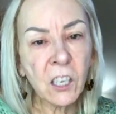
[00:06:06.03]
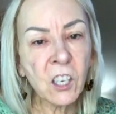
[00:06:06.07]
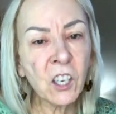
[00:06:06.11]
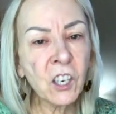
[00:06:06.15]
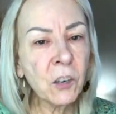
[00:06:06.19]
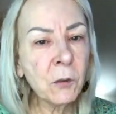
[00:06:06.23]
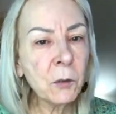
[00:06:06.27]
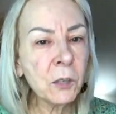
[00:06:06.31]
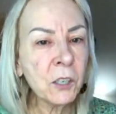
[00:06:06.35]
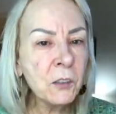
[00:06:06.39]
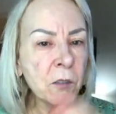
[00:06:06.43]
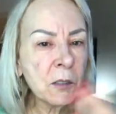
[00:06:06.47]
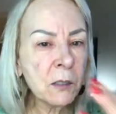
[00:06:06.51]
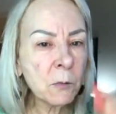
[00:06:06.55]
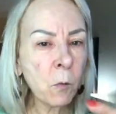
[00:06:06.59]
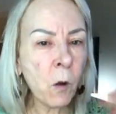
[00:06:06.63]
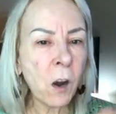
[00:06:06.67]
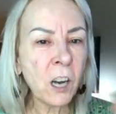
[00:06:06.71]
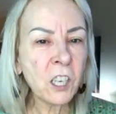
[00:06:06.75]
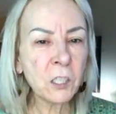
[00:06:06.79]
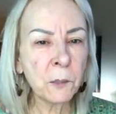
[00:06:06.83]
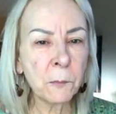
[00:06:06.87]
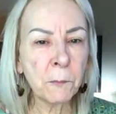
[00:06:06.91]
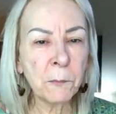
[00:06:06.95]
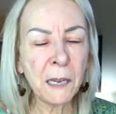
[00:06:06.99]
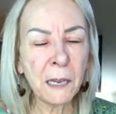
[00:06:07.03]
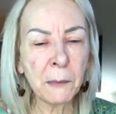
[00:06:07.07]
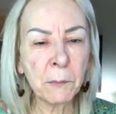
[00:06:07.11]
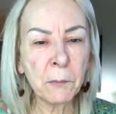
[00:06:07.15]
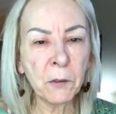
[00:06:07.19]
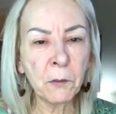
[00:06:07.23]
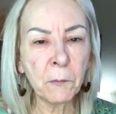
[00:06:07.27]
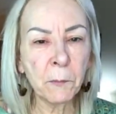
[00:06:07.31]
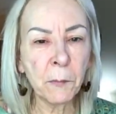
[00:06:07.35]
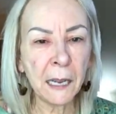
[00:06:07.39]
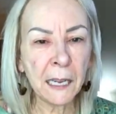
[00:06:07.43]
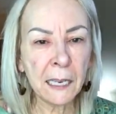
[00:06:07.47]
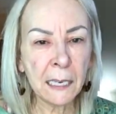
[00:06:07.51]
you know when you watch
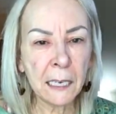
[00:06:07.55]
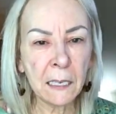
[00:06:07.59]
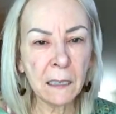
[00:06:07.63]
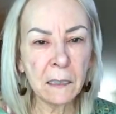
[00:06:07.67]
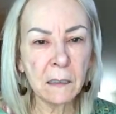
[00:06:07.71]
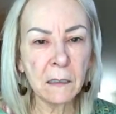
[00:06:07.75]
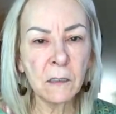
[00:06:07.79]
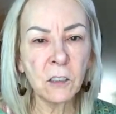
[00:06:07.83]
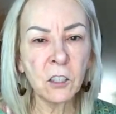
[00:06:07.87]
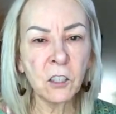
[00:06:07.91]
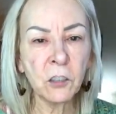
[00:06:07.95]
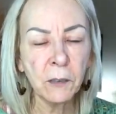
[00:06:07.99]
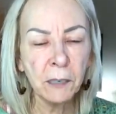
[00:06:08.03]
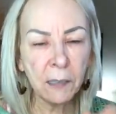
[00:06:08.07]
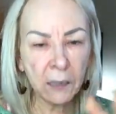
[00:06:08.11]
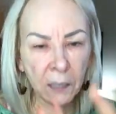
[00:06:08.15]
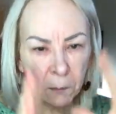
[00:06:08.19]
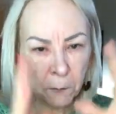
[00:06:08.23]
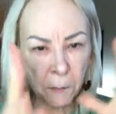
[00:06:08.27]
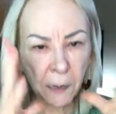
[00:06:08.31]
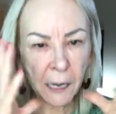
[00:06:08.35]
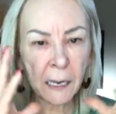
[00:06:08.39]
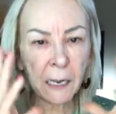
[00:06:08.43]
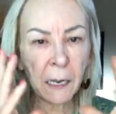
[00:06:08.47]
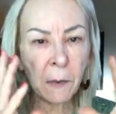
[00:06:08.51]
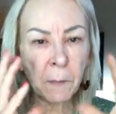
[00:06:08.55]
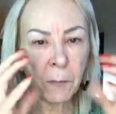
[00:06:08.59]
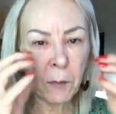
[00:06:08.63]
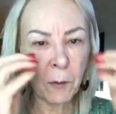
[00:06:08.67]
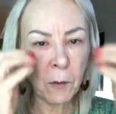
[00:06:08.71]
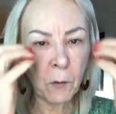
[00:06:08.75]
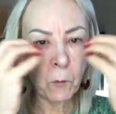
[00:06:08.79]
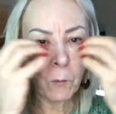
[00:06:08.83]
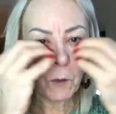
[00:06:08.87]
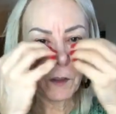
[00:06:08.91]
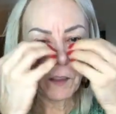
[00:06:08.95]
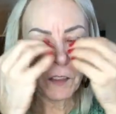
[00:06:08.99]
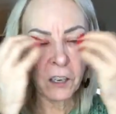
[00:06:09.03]
people making doing their makeup
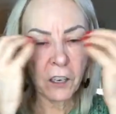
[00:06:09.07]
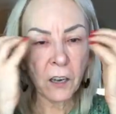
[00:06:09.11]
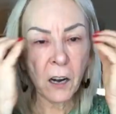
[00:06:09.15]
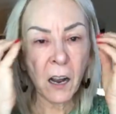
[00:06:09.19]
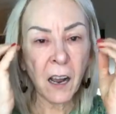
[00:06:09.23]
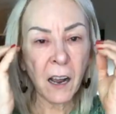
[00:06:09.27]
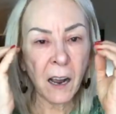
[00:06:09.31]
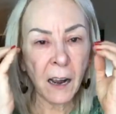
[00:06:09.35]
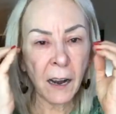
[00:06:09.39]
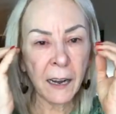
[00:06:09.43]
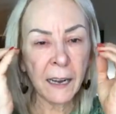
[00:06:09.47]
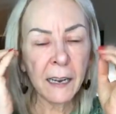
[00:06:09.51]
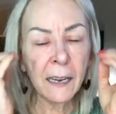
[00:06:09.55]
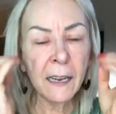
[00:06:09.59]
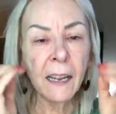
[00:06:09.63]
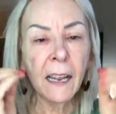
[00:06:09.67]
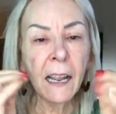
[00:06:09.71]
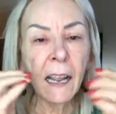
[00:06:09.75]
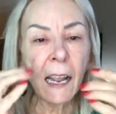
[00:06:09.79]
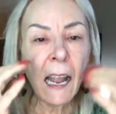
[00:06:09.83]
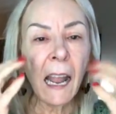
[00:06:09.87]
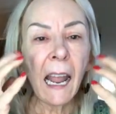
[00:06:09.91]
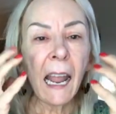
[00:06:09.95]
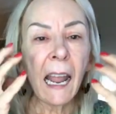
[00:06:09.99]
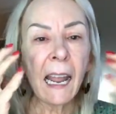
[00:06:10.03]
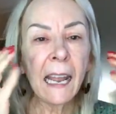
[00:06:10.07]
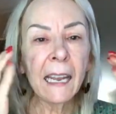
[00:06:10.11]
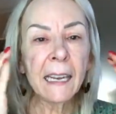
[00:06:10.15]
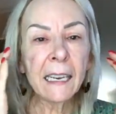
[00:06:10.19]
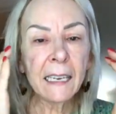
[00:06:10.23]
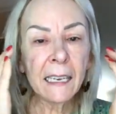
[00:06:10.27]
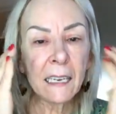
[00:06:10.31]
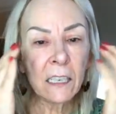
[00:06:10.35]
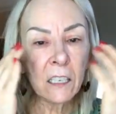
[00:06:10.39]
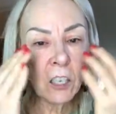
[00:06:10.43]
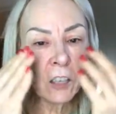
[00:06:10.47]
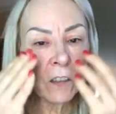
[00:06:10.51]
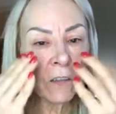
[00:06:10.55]
with their eye and
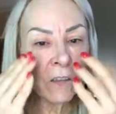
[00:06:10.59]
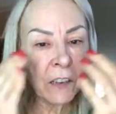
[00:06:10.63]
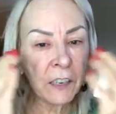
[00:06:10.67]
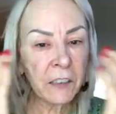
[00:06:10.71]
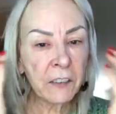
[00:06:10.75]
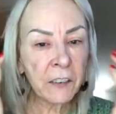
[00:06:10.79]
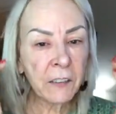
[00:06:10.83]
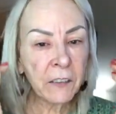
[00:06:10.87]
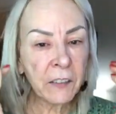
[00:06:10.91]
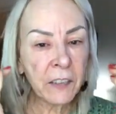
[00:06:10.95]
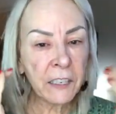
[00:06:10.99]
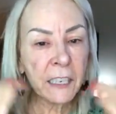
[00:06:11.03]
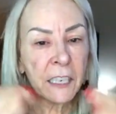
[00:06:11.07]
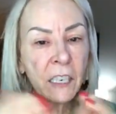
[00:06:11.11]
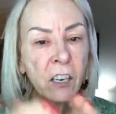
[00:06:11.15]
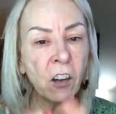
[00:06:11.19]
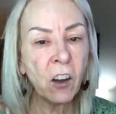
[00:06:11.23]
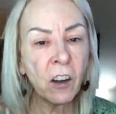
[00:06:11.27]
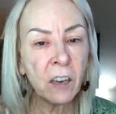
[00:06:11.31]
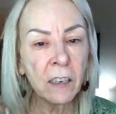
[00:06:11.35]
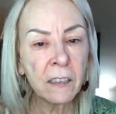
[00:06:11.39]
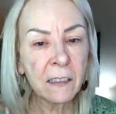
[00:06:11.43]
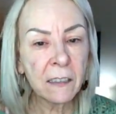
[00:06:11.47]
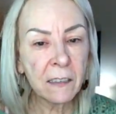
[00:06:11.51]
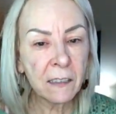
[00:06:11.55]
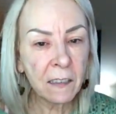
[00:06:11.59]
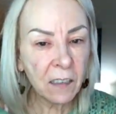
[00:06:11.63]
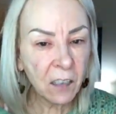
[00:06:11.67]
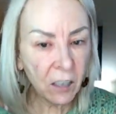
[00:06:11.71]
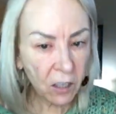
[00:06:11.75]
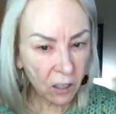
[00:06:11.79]
it can look very very con